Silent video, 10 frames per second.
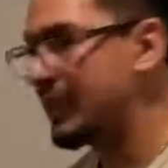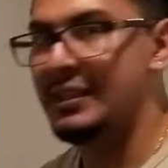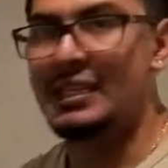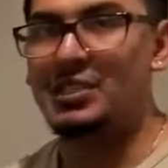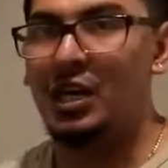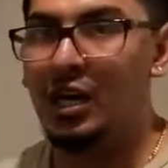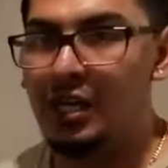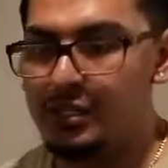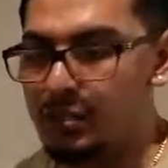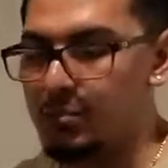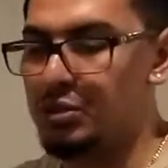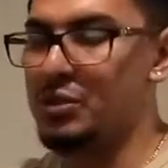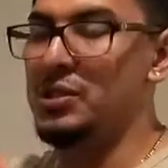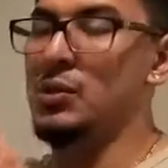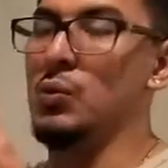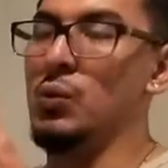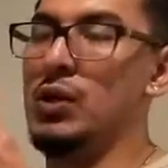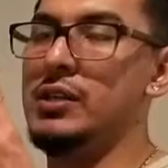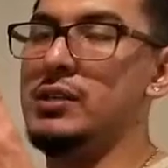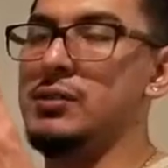that's odd number. So you go
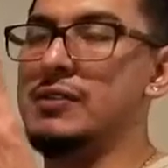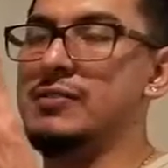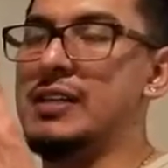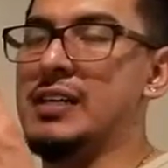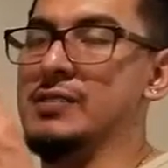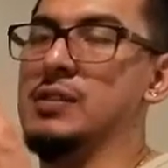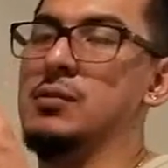1, 3, 5.